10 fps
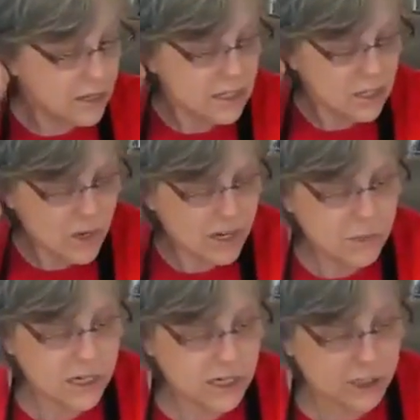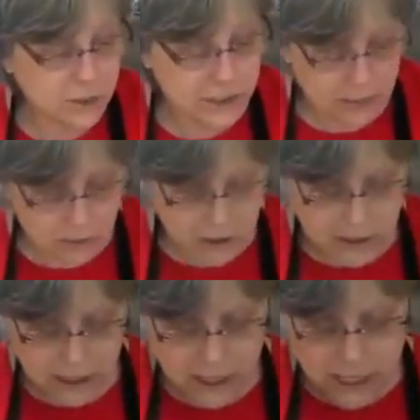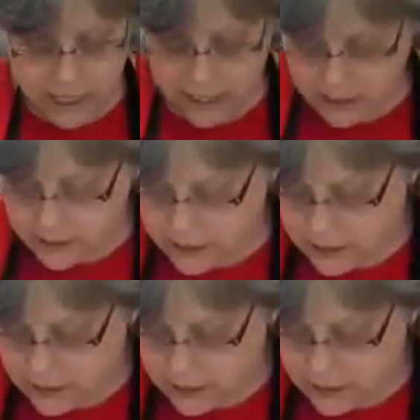So what I'm going to do is I'm just going to cut